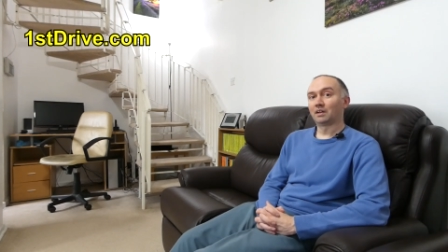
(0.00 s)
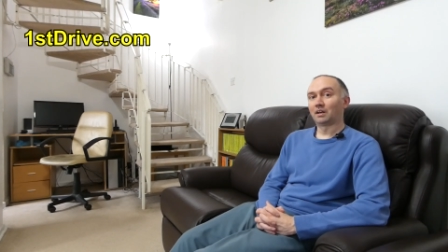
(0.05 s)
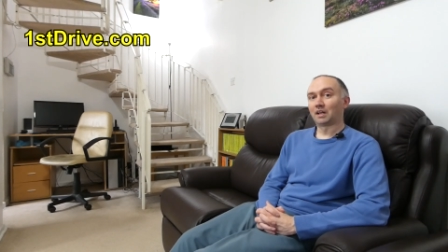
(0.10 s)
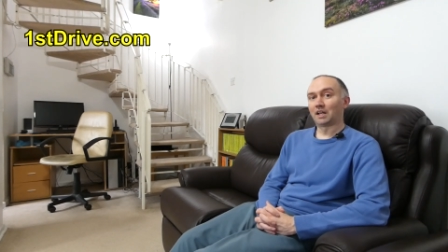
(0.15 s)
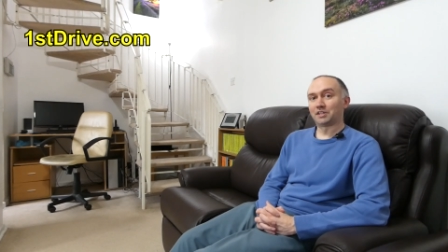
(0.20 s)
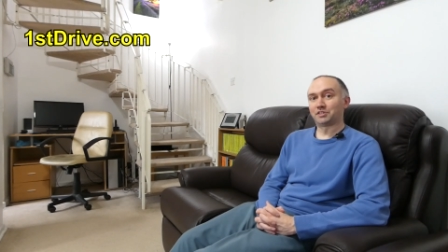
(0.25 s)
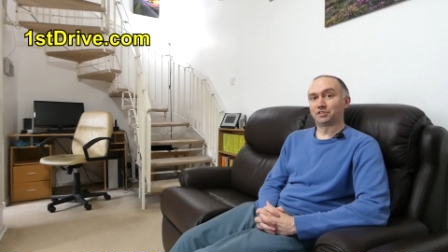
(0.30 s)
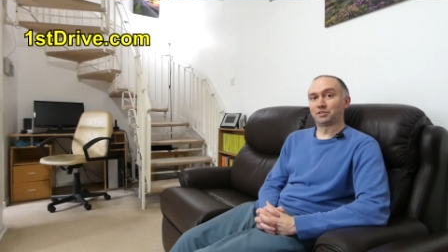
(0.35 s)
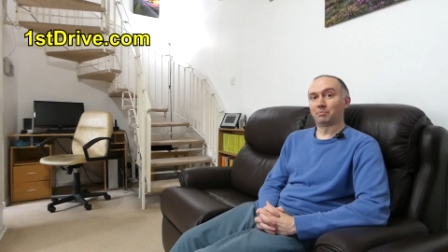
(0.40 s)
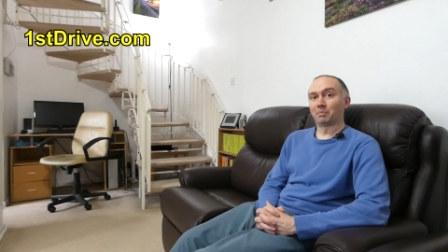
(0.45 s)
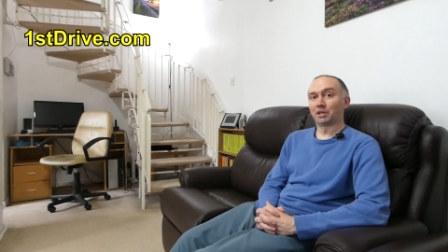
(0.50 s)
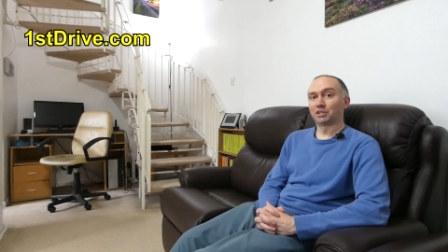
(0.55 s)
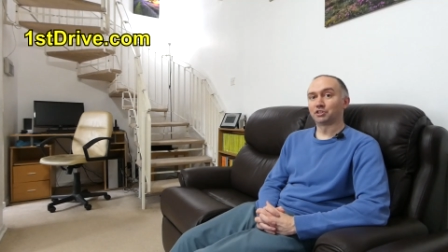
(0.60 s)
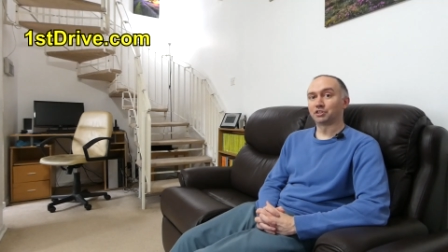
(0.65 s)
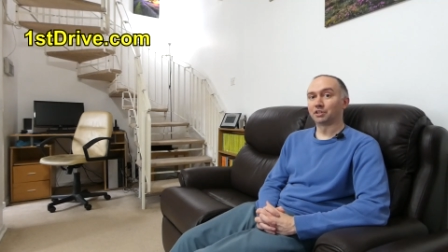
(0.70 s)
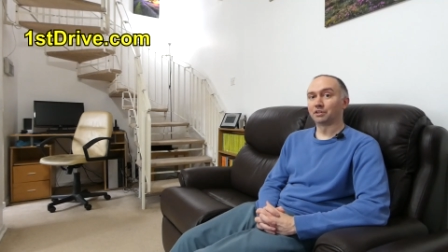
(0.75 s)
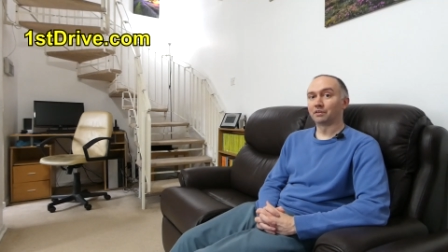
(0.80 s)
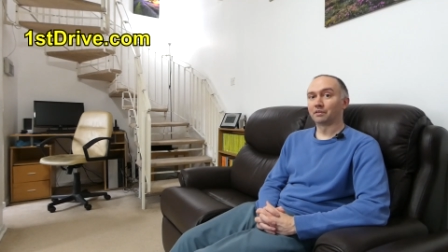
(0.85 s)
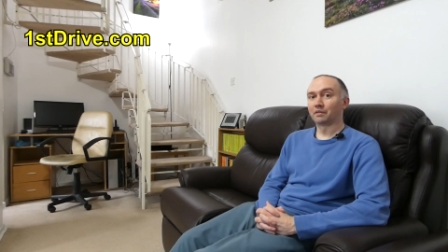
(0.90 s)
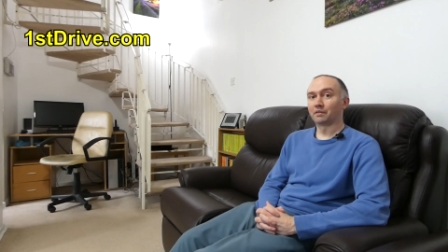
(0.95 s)
Let's
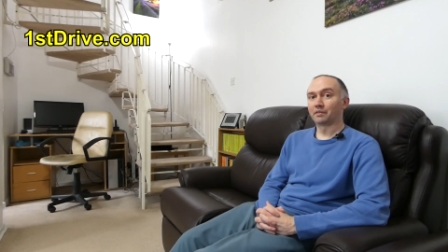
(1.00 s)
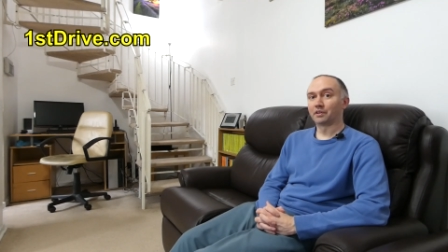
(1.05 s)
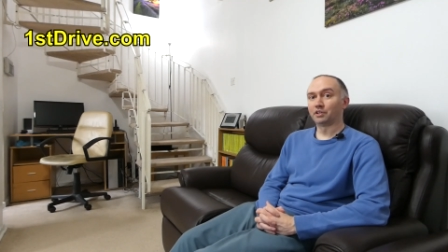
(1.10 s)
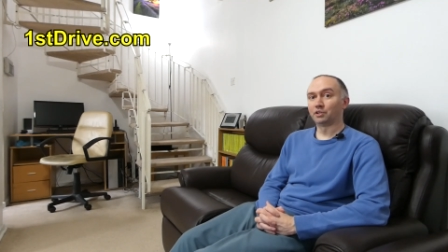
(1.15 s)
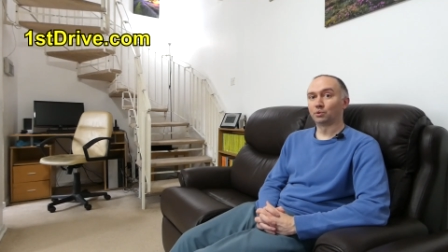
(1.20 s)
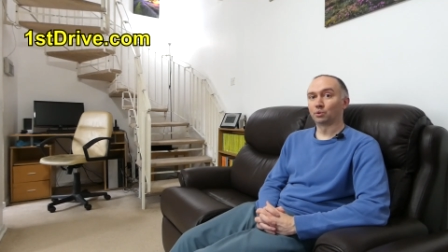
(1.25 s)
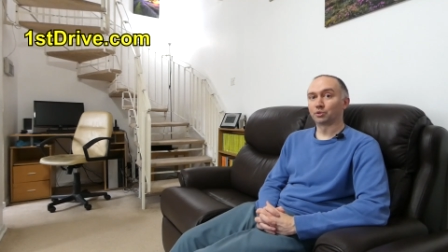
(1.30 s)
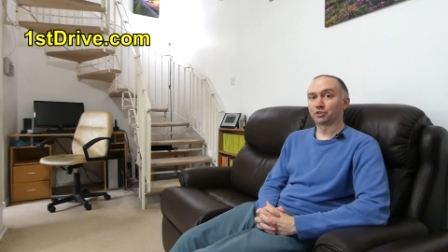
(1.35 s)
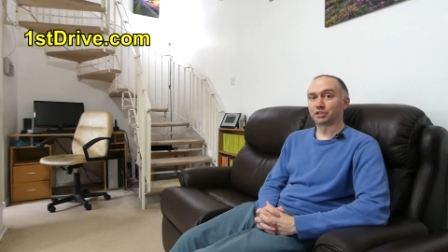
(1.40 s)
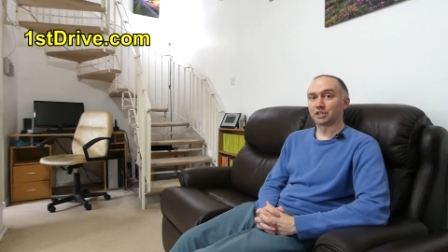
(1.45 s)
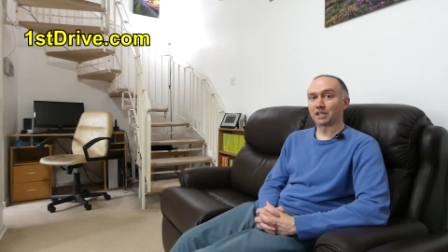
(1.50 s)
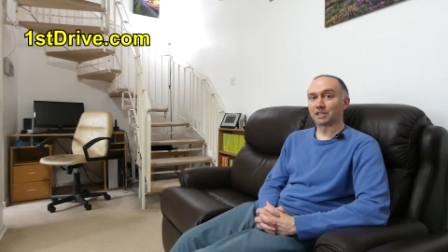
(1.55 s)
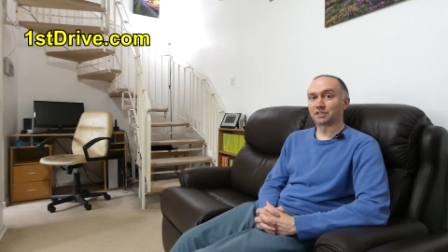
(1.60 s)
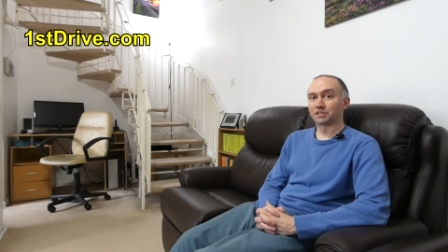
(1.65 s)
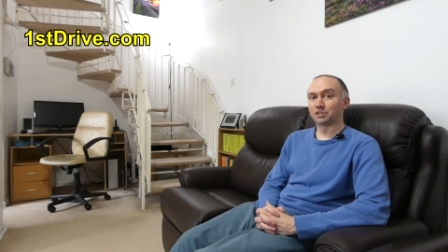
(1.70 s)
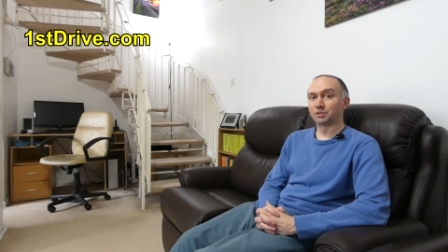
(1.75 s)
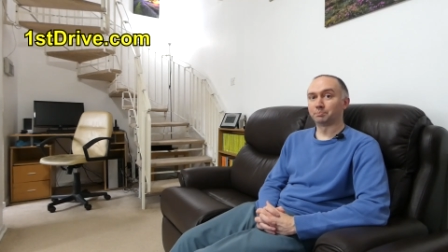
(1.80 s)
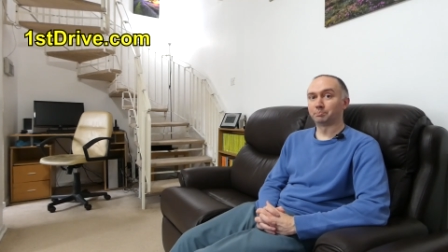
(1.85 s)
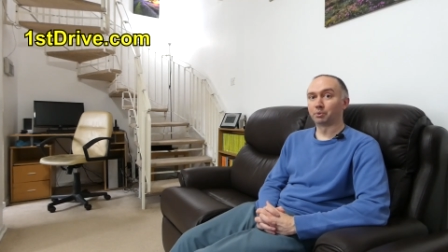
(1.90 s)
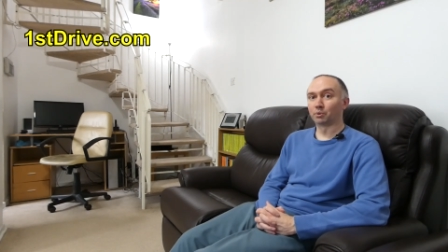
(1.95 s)
imagine that your
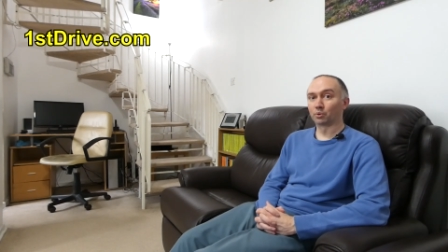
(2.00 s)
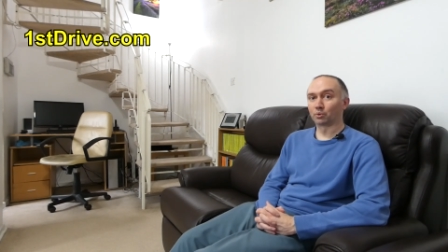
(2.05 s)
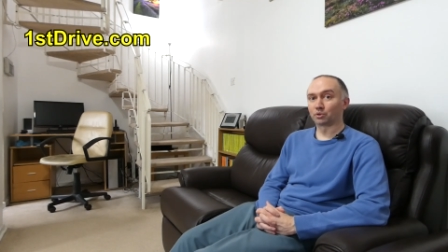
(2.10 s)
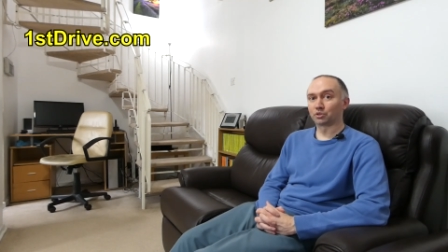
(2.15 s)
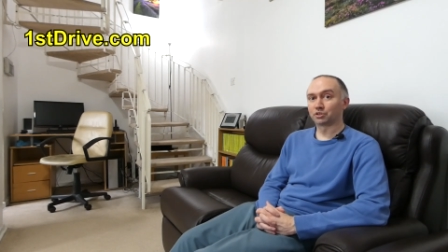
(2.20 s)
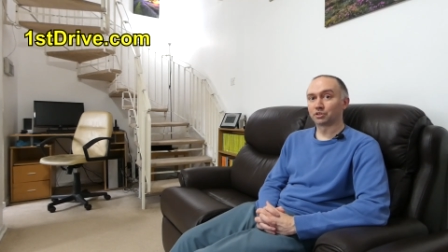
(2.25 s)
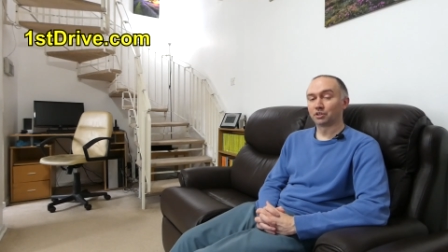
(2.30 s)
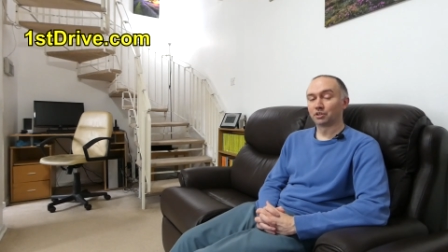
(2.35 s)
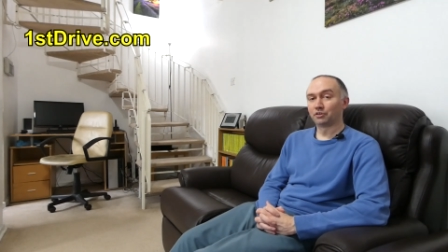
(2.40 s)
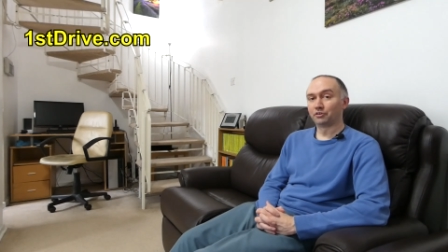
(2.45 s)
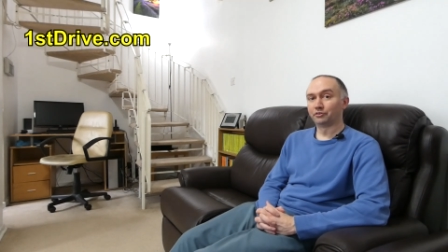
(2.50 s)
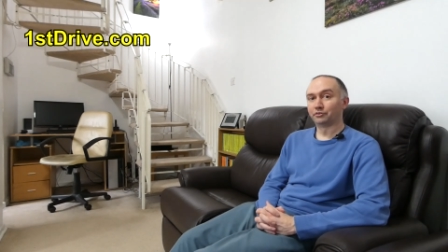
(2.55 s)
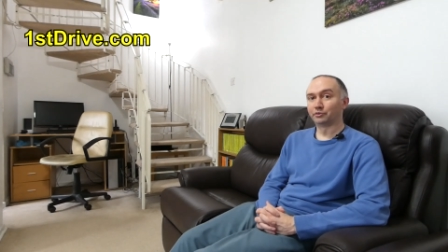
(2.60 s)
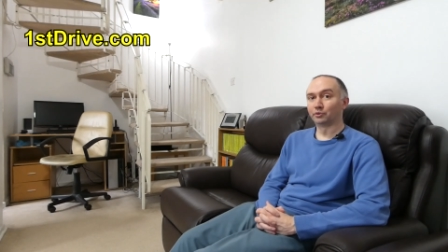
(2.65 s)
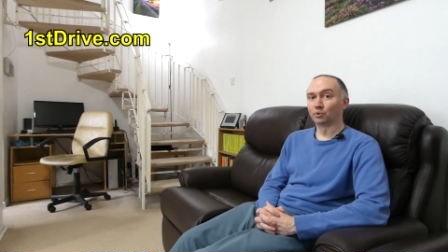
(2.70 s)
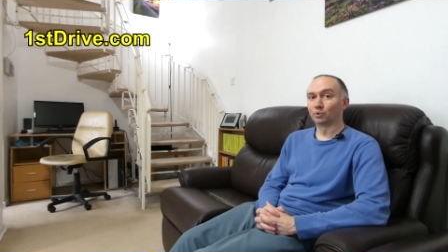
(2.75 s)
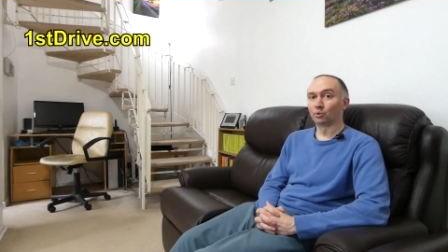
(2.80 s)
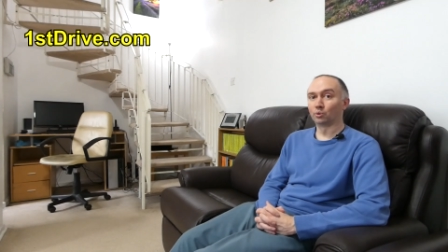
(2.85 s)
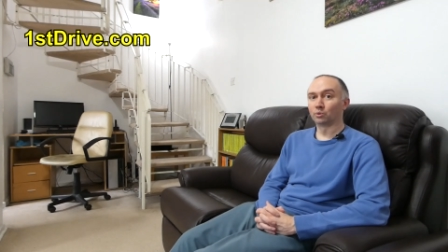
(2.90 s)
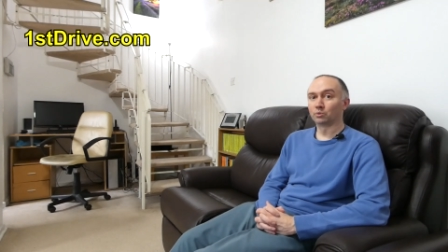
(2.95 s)
test is booked
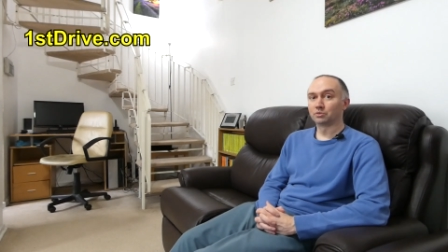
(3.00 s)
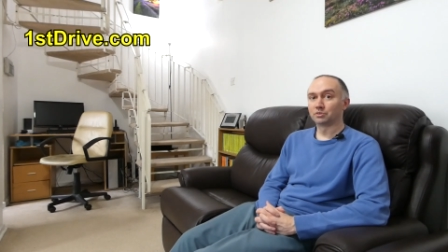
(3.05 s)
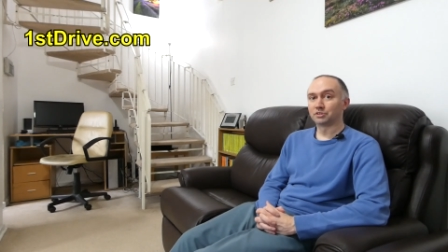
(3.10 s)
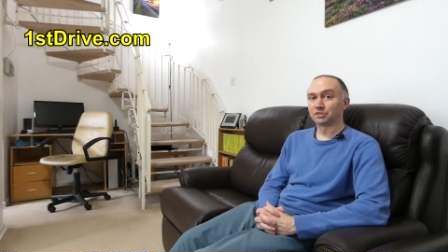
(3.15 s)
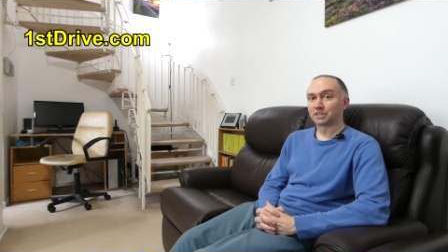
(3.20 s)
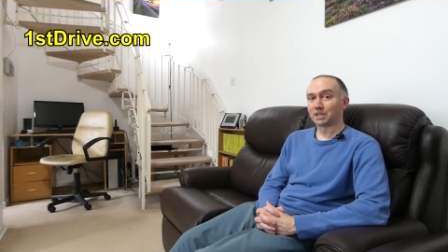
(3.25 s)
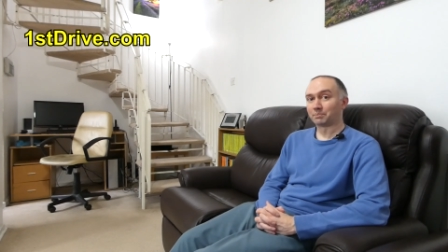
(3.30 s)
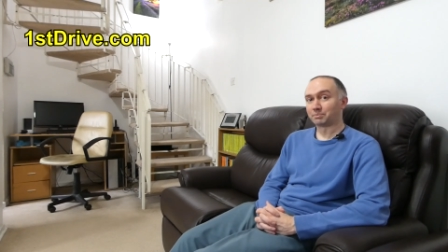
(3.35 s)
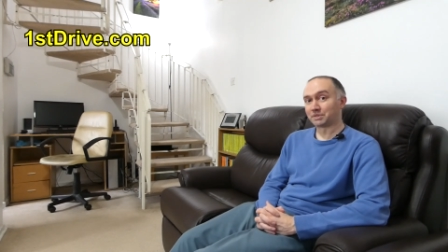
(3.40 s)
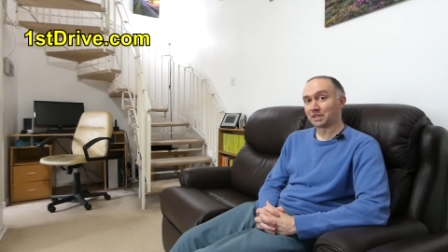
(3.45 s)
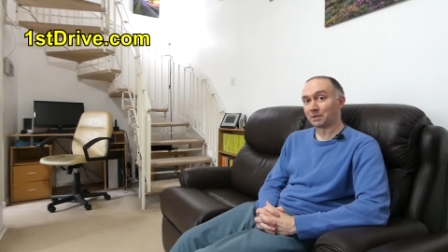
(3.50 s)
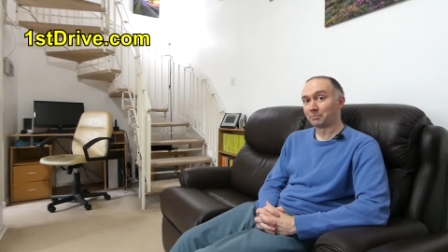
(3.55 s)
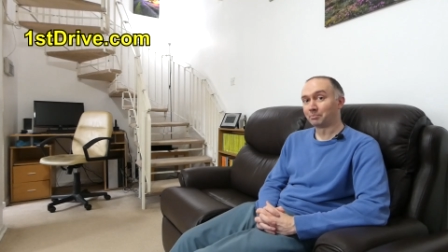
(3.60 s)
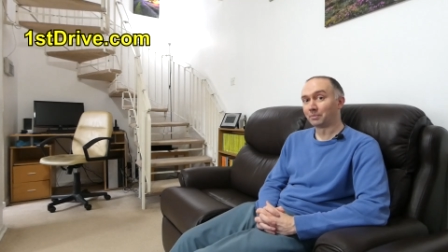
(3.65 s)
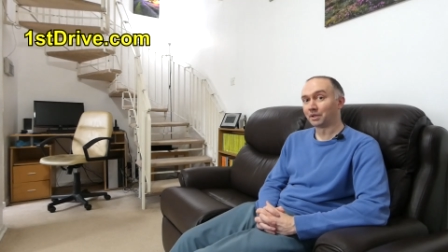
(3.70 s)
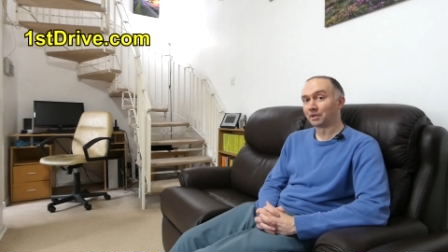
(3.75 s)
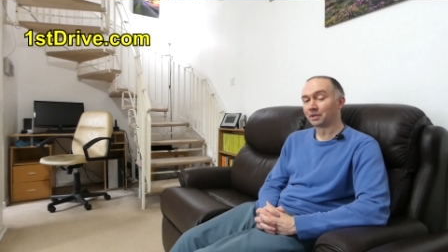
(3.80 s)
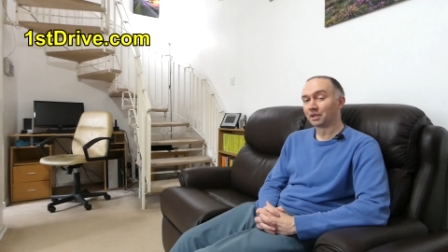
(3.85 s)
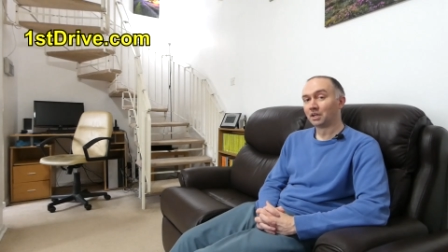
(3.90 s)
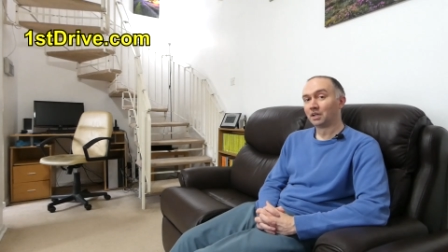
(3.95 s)
for
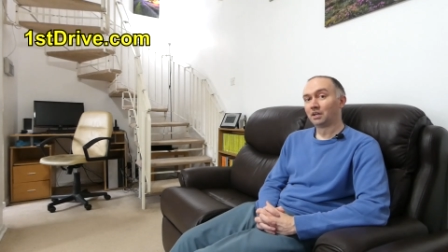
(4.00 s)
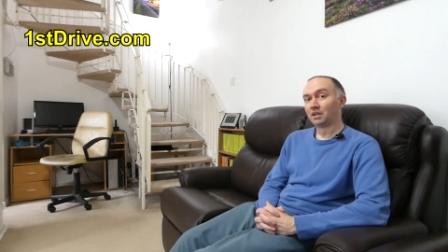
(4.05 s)
September,